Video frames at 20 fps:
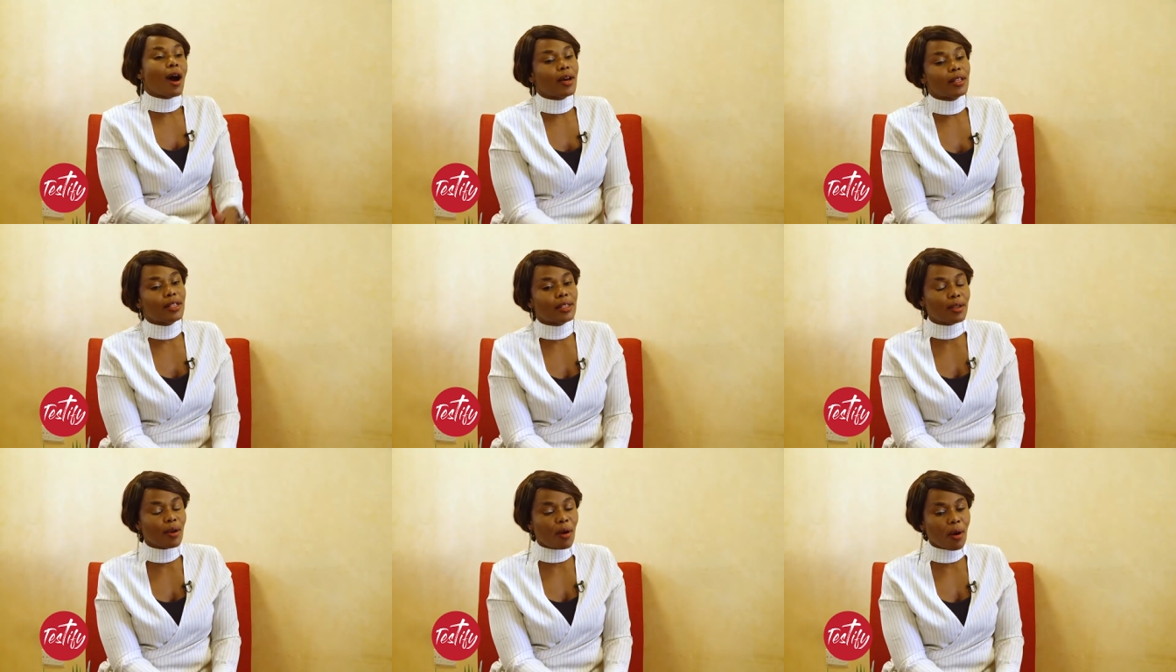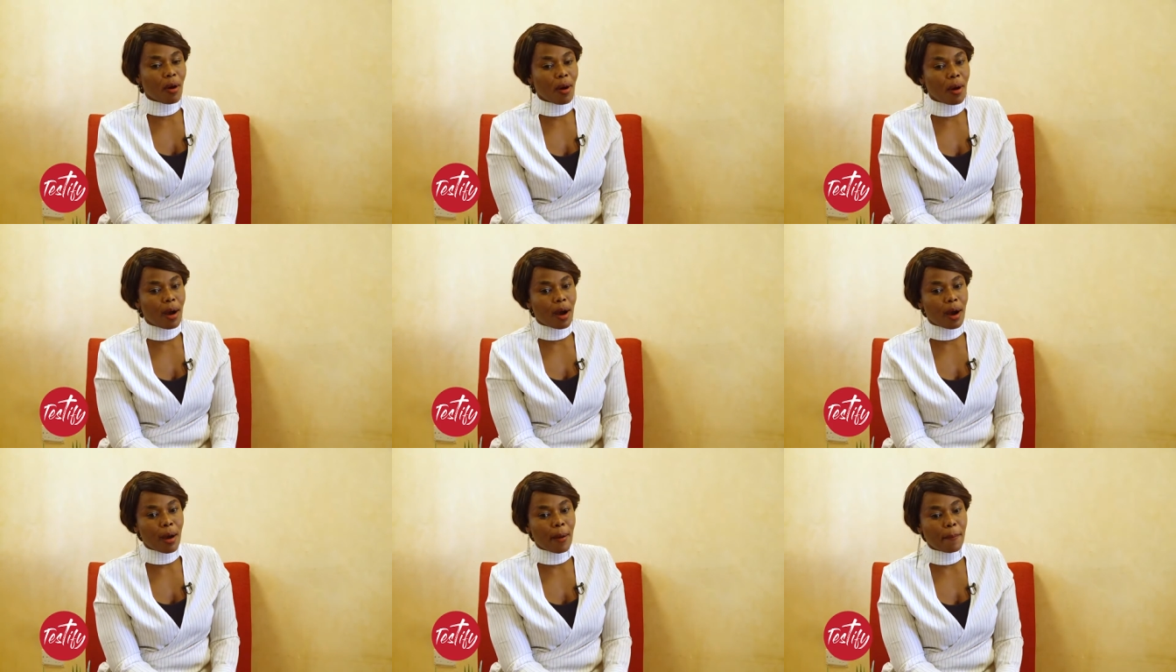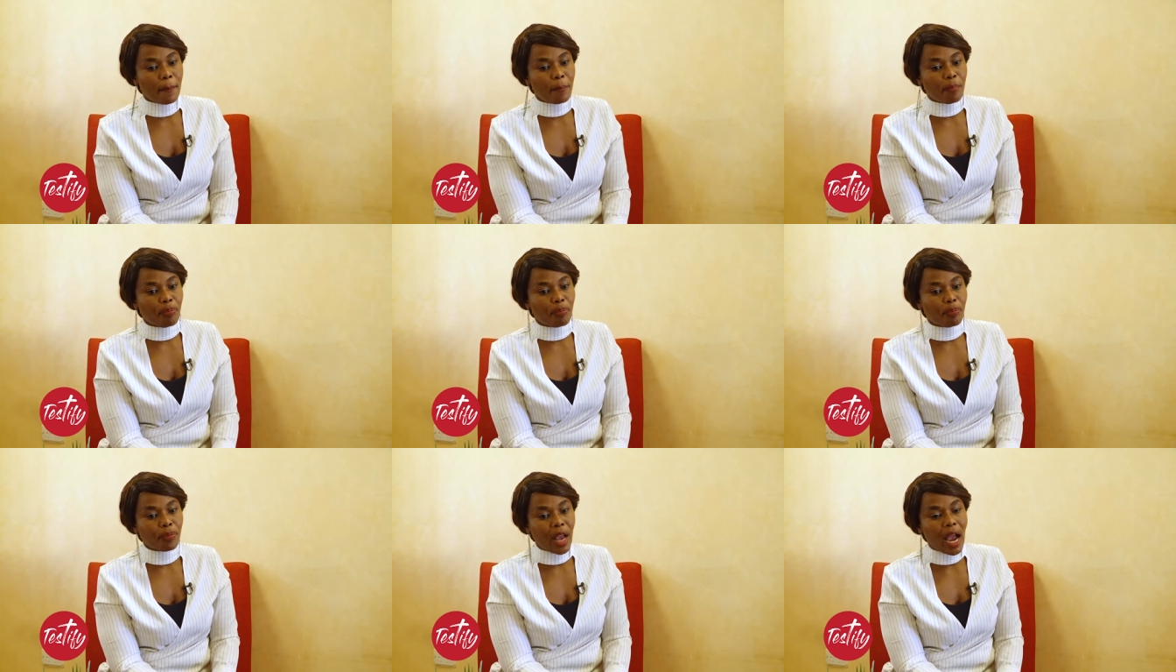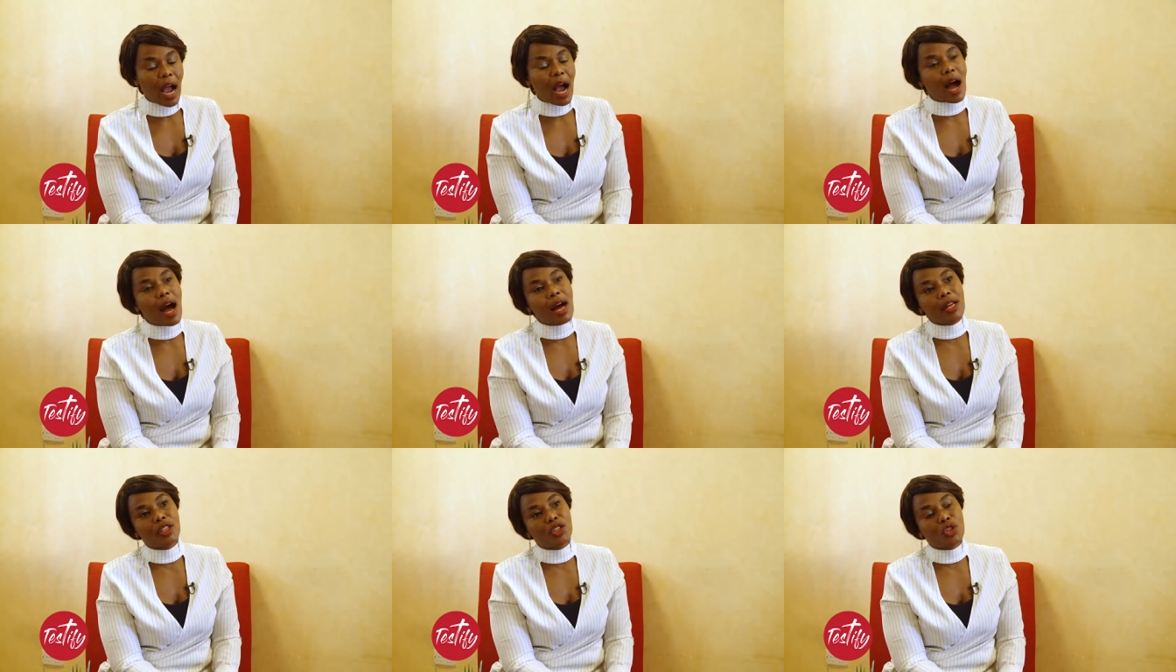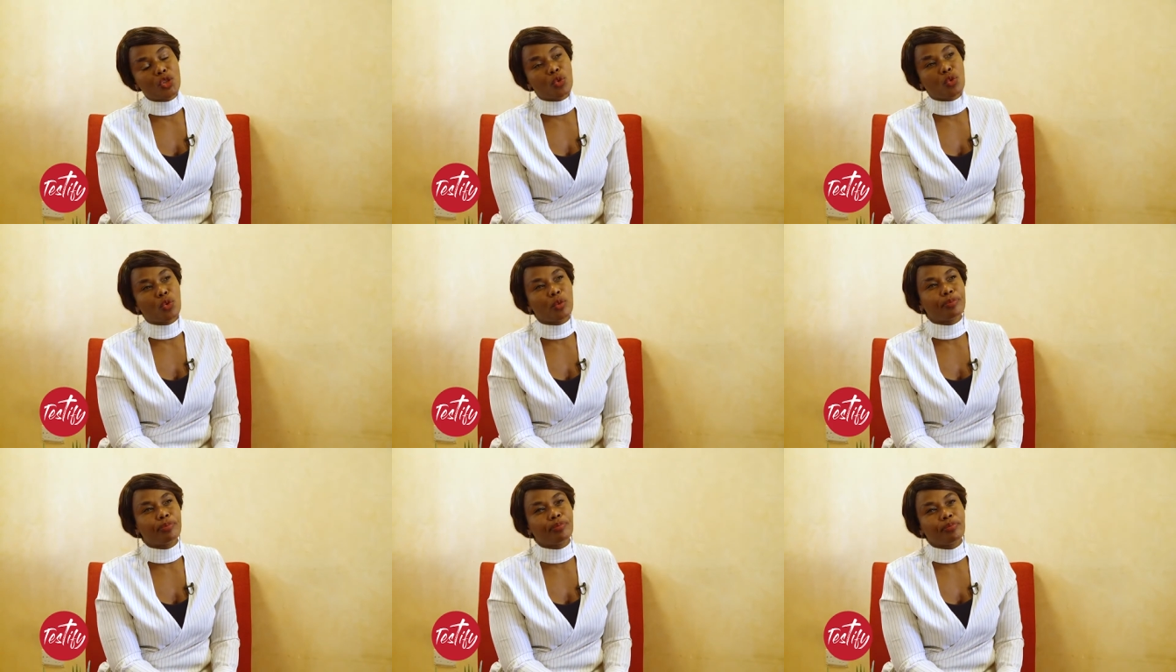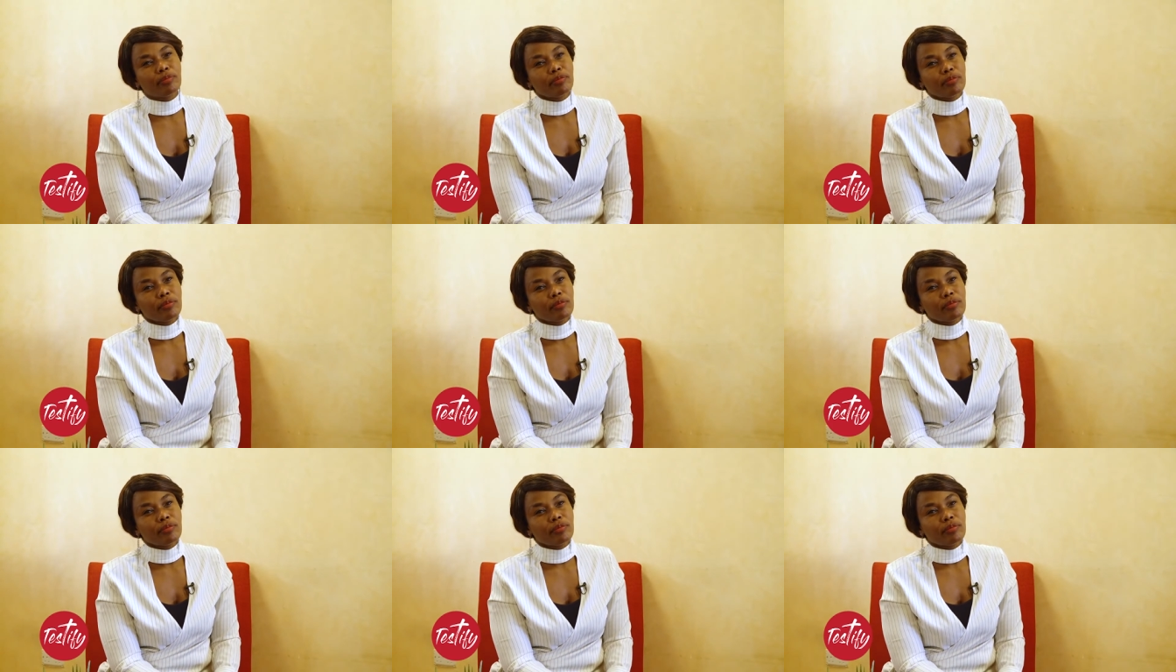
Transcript: So I had to